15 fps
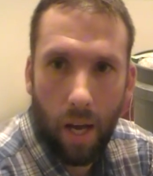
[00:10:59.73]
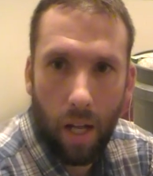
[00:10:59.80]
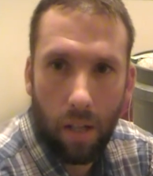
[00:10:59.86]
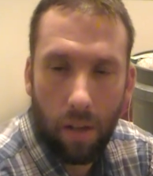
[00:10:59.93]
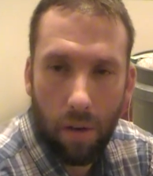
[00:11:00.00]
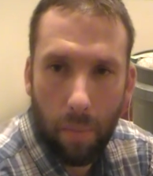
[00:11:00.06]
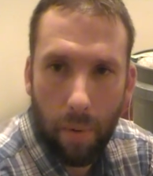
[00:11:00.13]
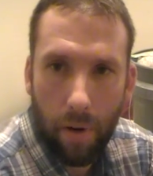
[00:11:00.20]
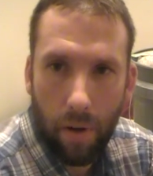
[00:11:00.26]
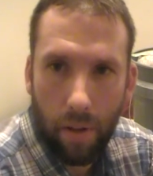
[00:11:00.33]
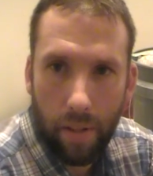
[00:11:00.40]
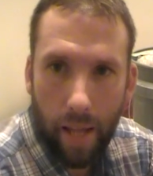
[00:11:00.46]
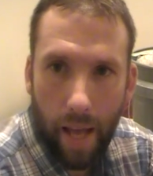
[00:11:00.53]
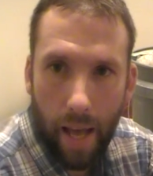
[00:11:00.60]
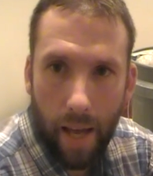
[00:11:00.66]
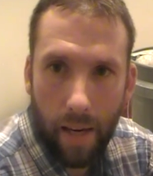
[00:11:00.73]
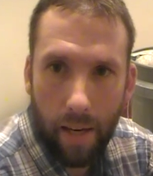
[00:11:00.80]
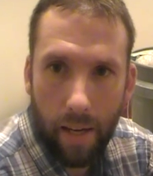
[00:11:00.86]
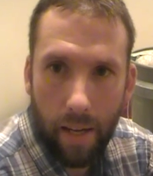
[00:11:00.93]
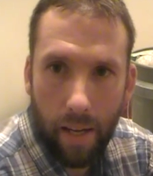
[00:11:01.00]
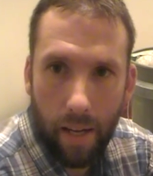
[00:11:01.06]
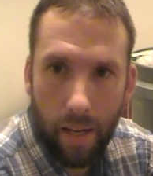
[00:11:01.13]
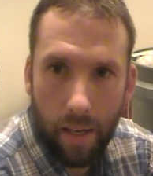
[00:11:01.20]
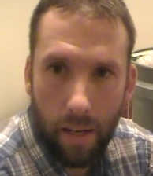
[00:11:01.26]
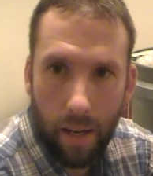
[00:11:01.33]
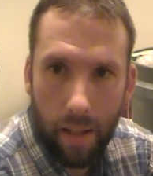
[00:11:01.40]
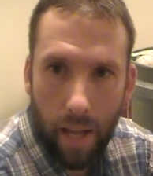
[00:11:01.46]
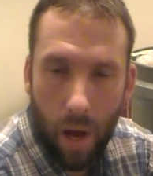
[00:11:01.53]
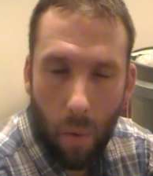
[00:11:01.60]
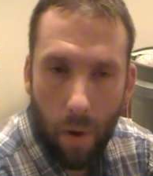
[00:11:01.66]
a little bit on that, and
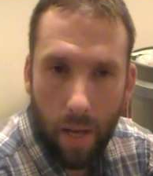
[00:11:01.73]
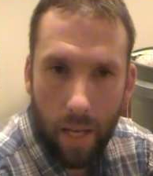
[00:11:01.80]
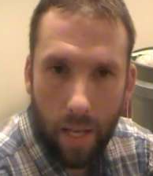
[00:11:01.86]
that way it